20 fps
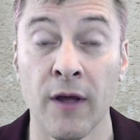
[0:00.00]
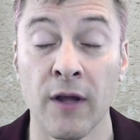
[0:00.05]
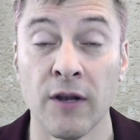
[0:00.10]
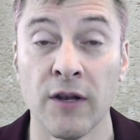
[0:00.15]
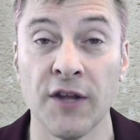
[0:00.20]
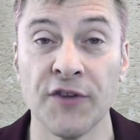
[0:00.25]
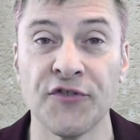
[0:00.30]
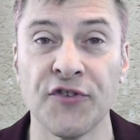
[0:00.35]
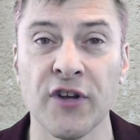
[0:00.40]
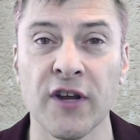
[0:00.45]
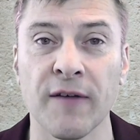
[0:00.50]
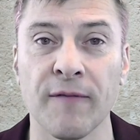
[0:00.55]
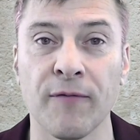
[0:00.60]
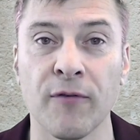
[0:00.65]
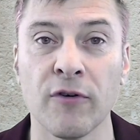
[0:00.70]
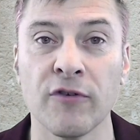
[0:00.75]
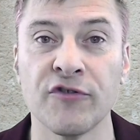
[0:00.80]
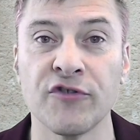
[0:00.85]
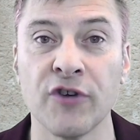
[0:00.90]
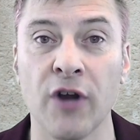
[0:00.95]
Let's look at
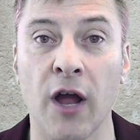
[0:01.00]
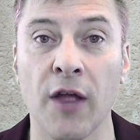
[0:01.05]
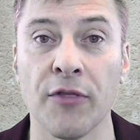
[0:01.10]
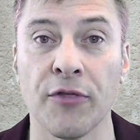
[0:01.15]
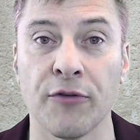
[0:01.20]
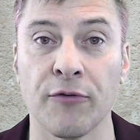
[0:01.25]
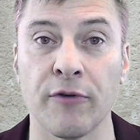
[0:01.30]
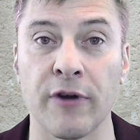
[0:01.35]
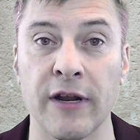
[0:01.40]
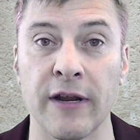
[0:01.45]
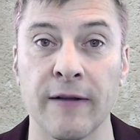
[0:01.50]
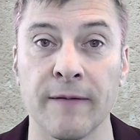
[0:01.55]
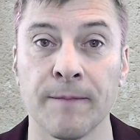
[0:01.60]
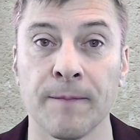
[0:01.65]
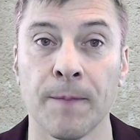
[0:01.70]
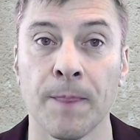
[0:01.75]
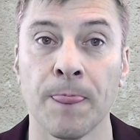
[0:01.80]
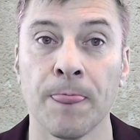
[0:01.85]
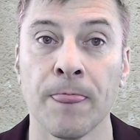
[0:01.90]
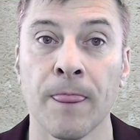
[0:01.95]
First John three,
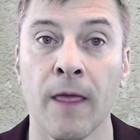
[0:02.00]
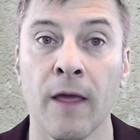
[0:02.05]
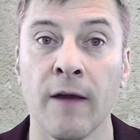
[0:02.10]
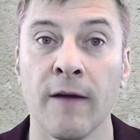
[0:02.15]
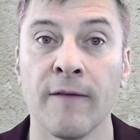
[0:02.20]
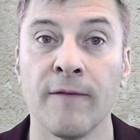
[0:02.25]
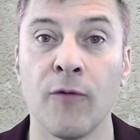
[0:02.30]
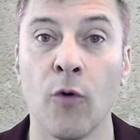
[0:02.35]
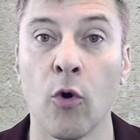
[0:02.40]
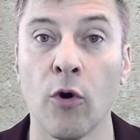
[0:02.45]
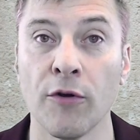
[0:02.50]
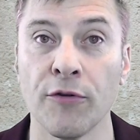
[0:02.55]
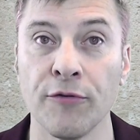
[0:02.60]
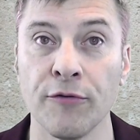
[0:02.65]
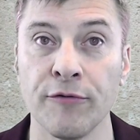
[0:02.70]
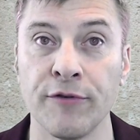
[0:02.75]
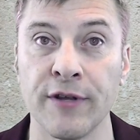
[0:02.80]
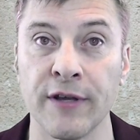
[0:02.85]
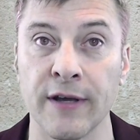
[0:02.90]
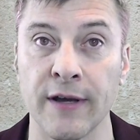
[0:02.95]
four
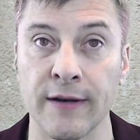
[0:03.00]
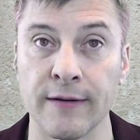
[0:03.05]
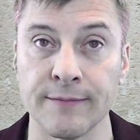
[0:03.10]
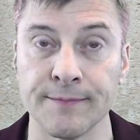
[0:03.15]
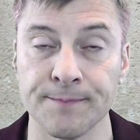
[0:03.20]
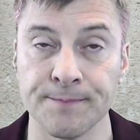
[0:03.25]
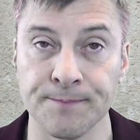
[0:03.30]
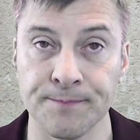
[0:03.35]
through ten.